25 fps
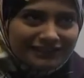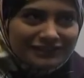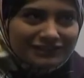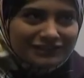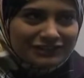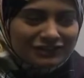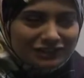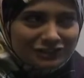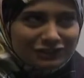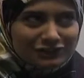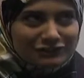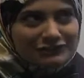
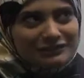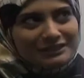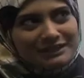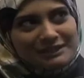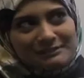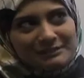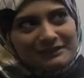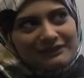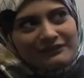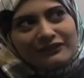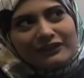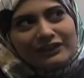She just looks
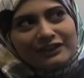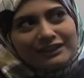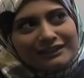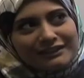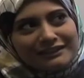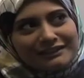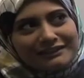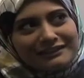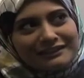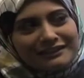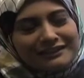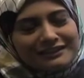at me
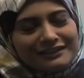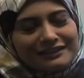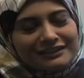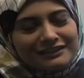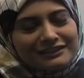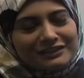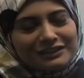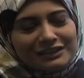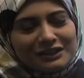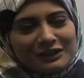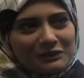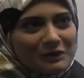funny, and then
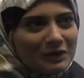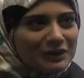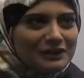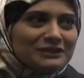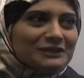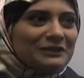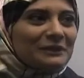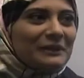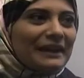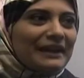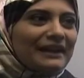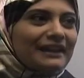she like
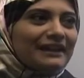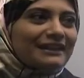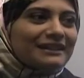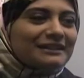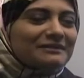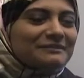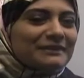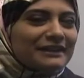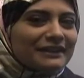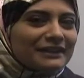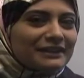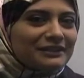walks away, and
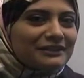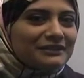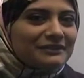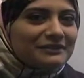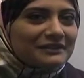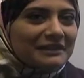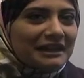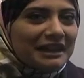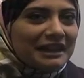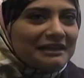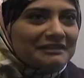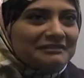I'm like,
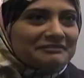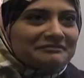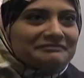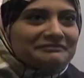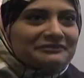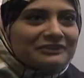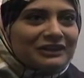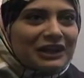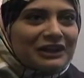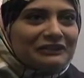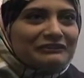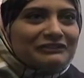okay,
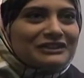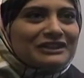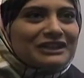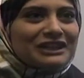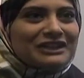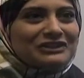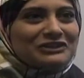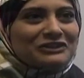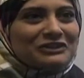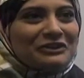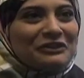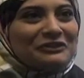
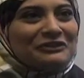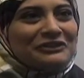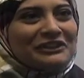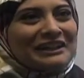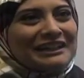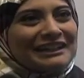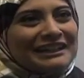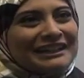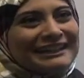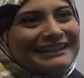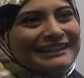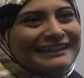conversation
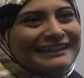over.